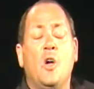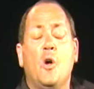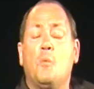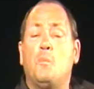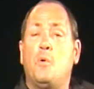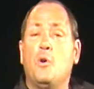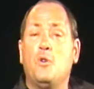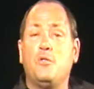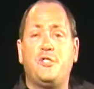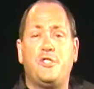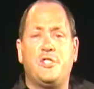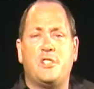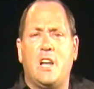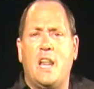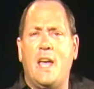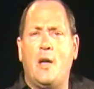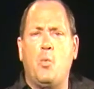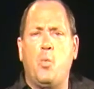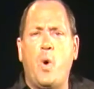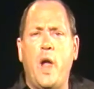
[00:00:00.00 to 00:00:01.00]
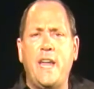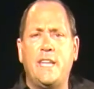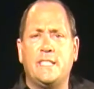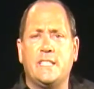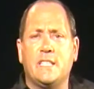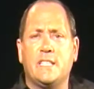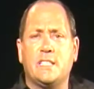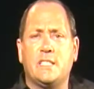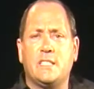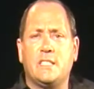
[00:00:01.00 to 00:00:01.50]
Ubushle
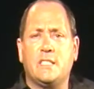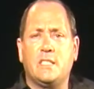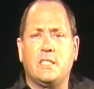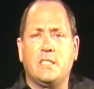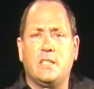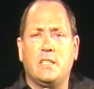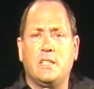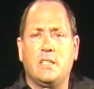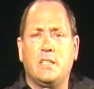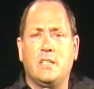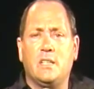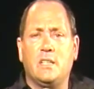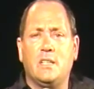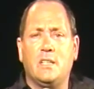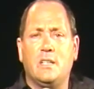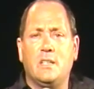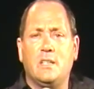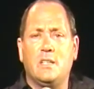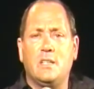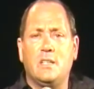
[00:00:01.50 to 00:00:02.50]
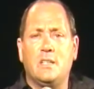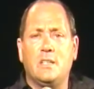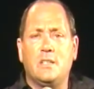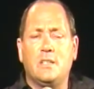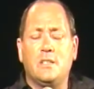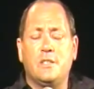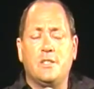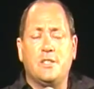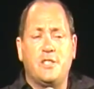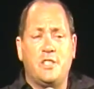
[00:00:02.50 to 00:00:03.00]
waited.
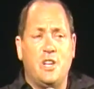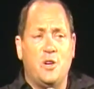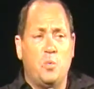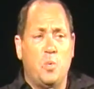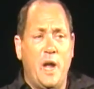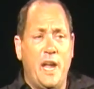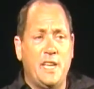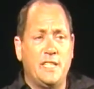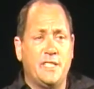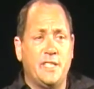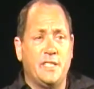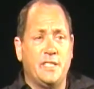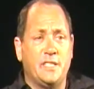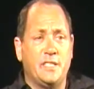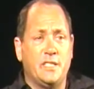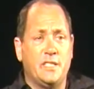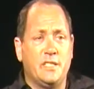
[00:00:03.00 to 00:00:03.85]
She waited.